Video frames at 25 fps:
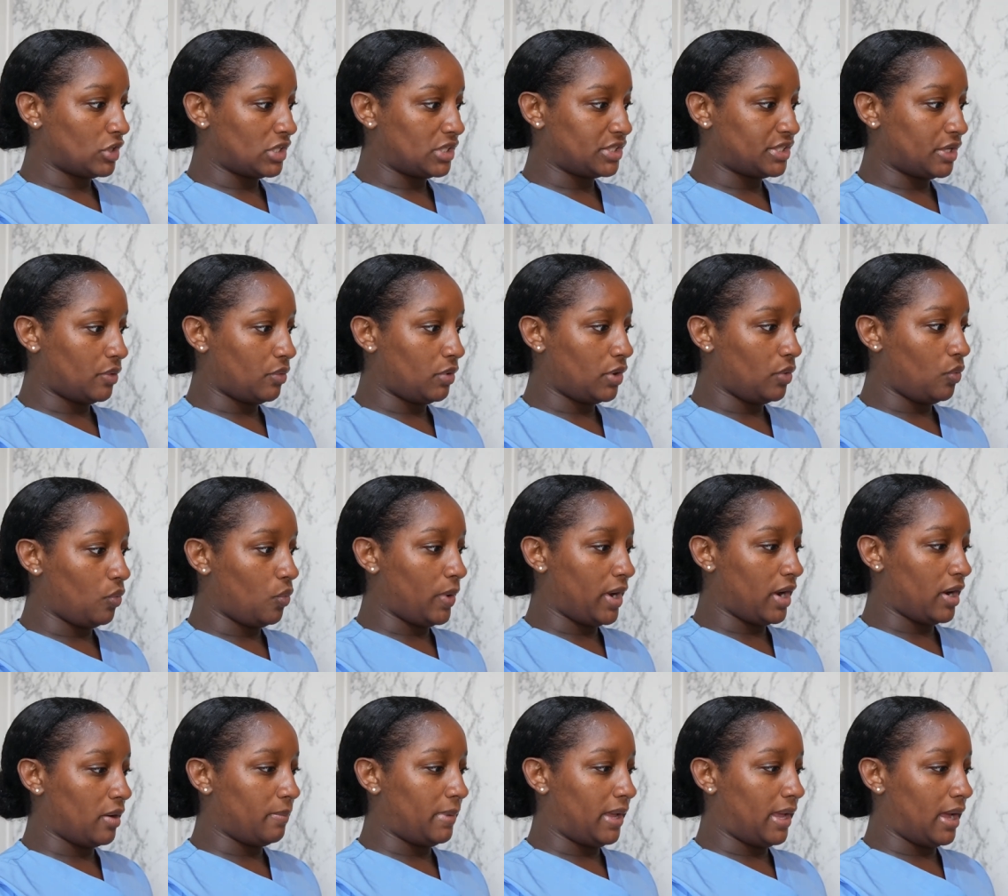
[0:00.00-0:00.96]
Do I want to
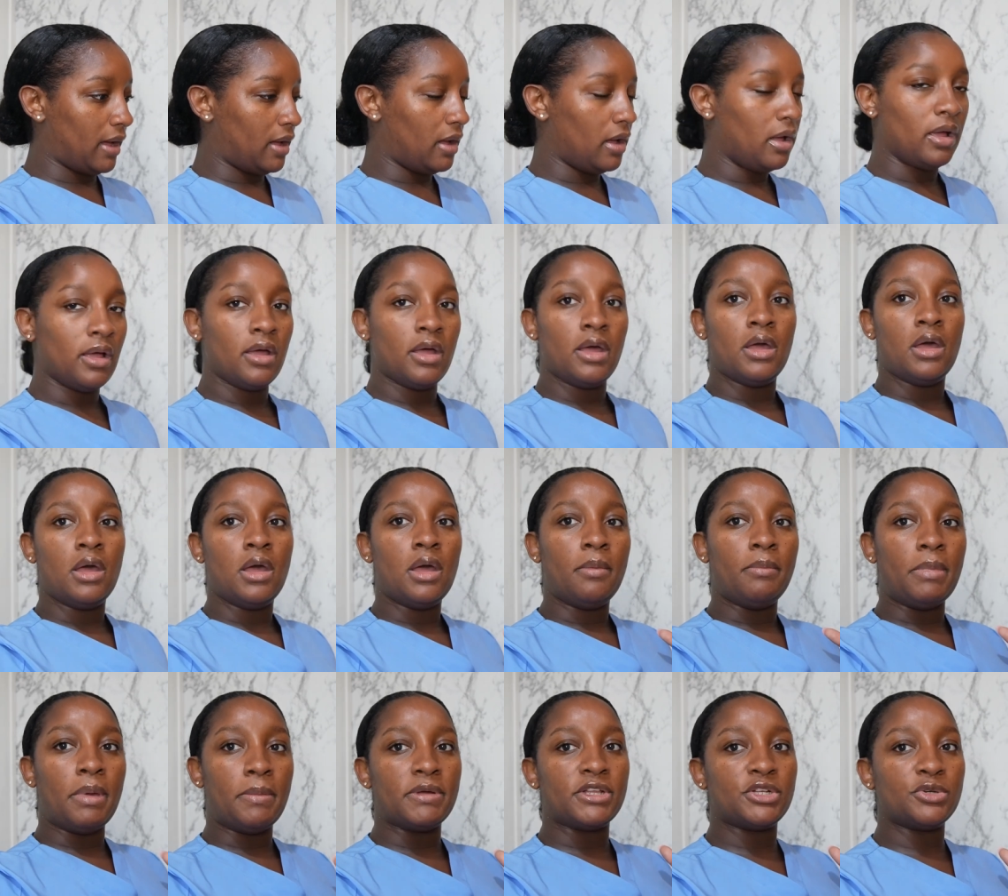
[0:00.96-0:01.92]
wear Mia?
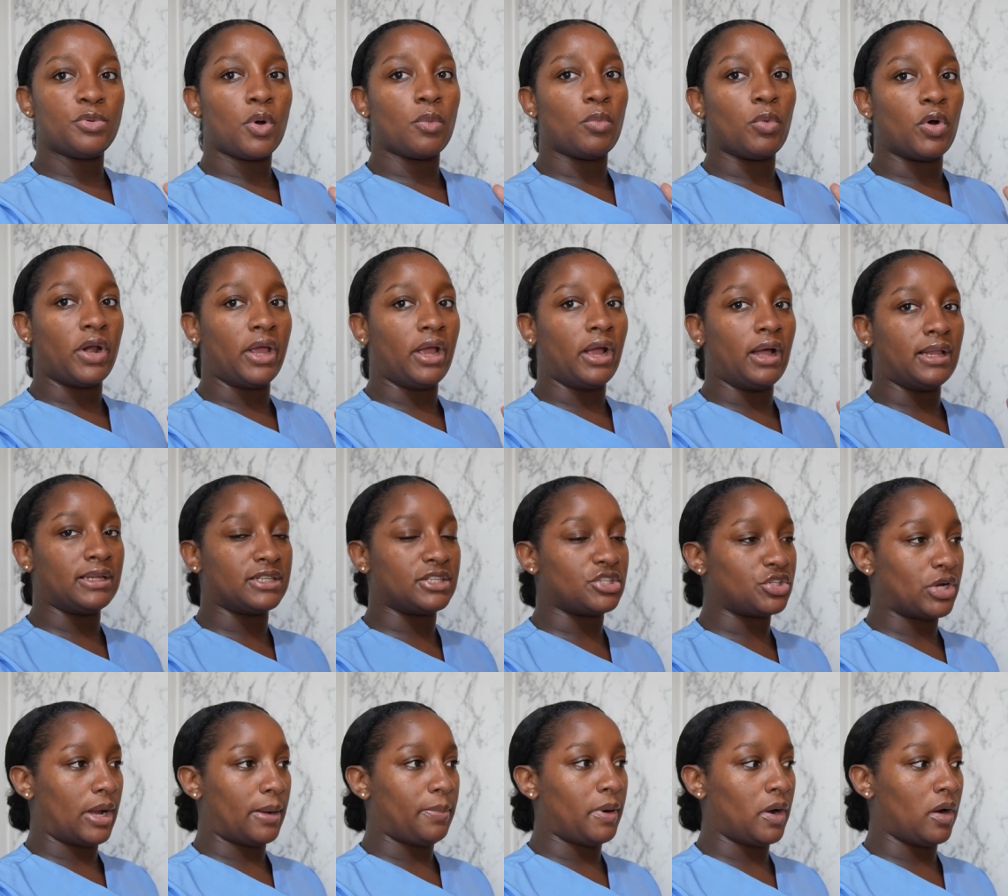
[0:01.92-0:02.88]
Maybe tomorrow morning I'll
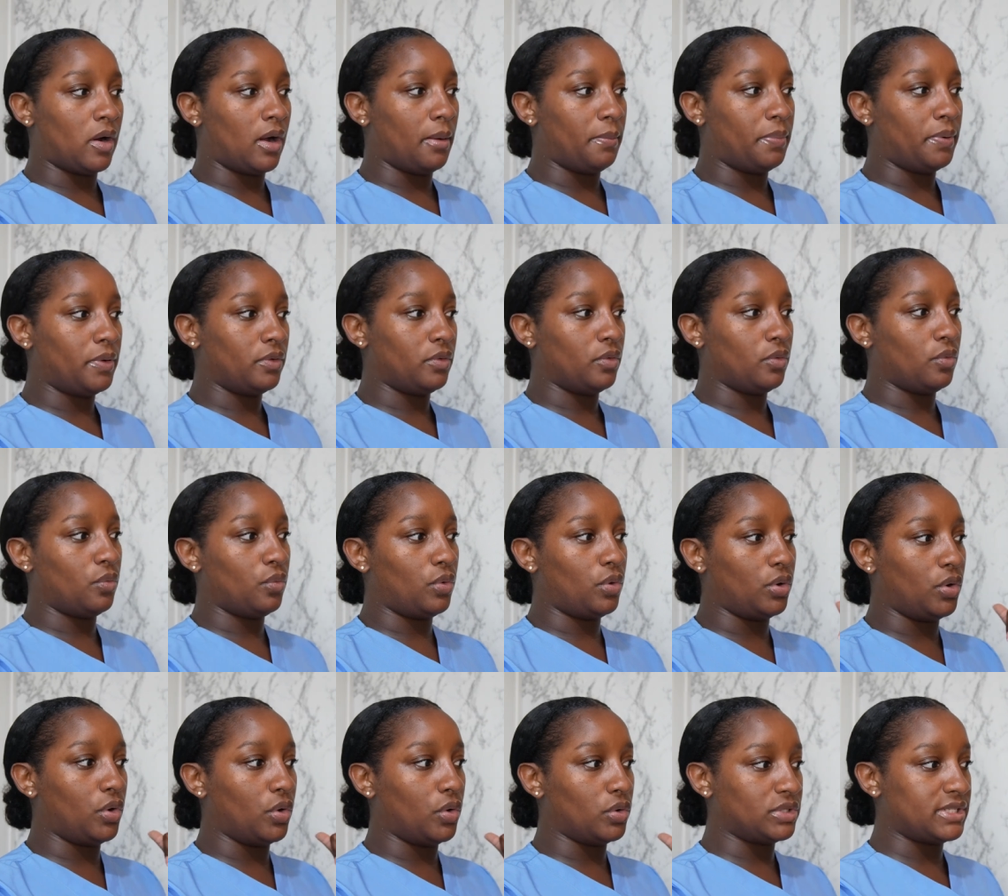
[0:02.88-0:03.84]
strap her up.
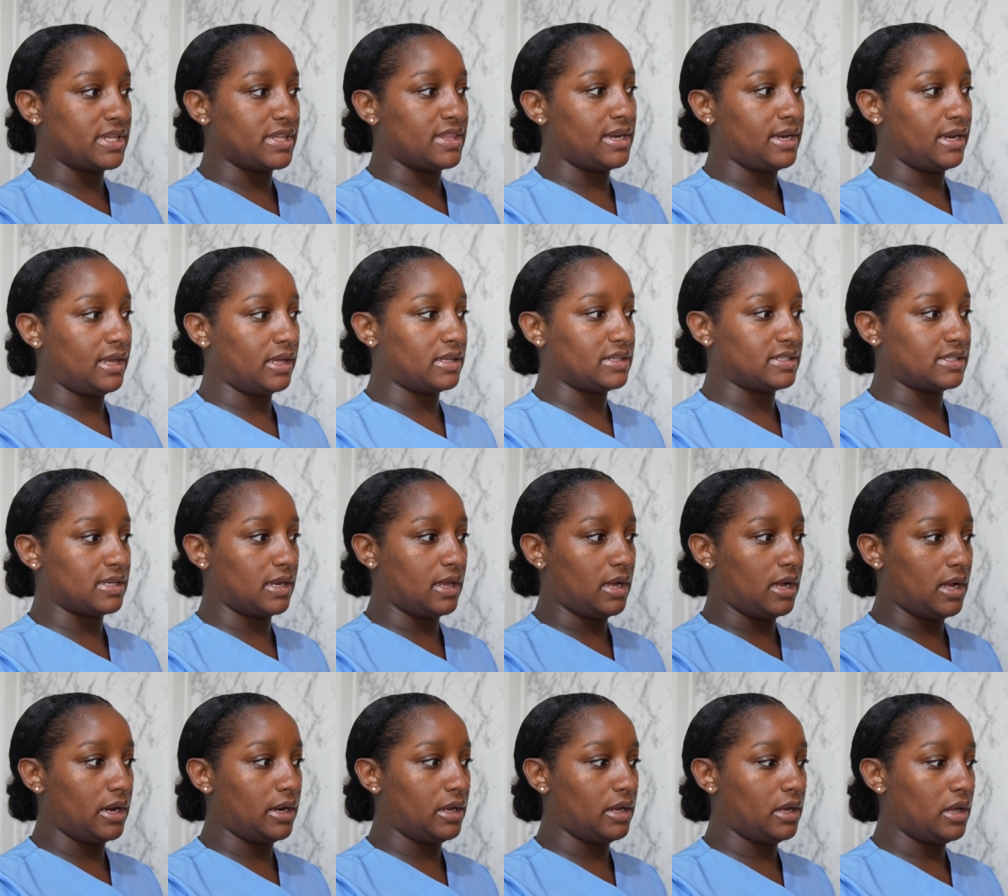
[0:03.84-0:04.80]
We'll go to the nail
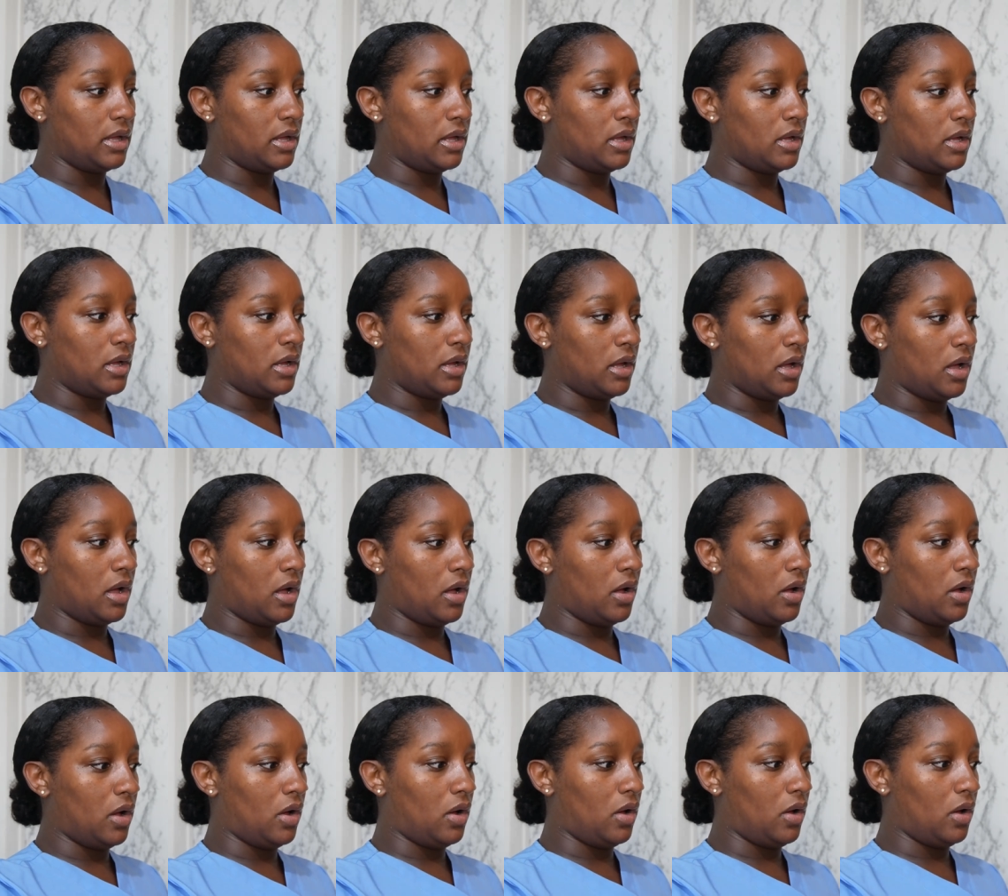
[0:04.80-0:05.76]
salon.
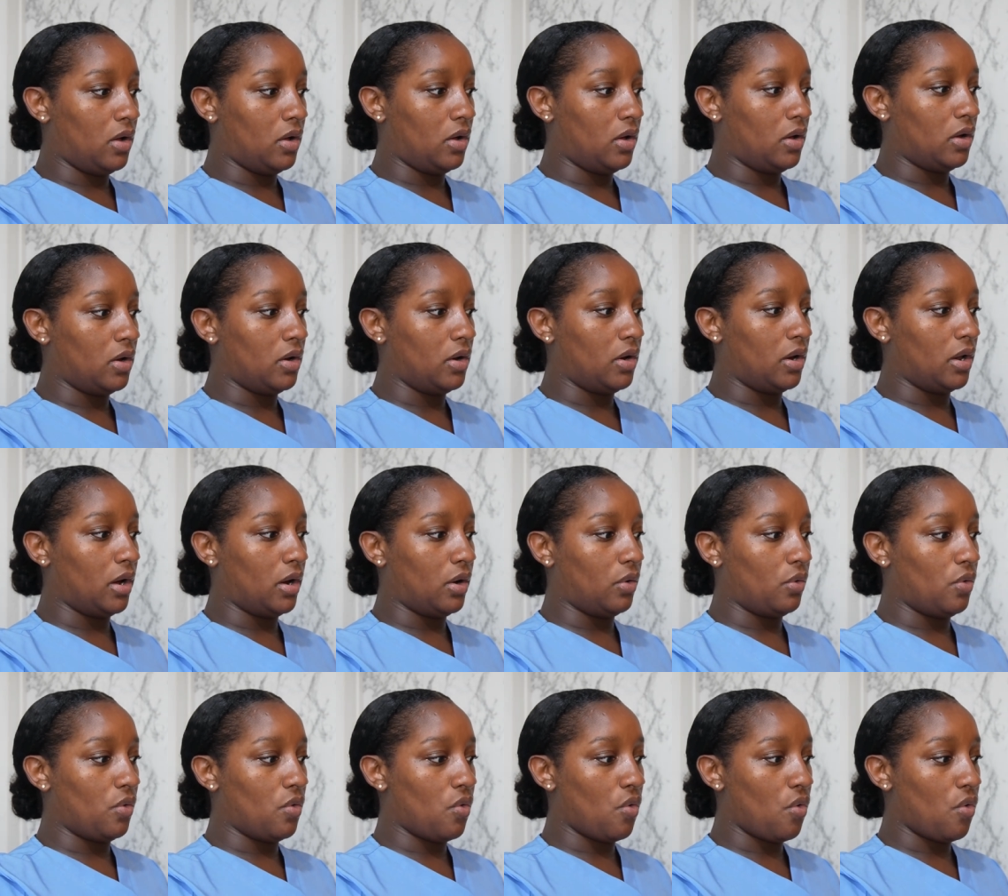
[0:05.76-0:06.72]
Oh, no.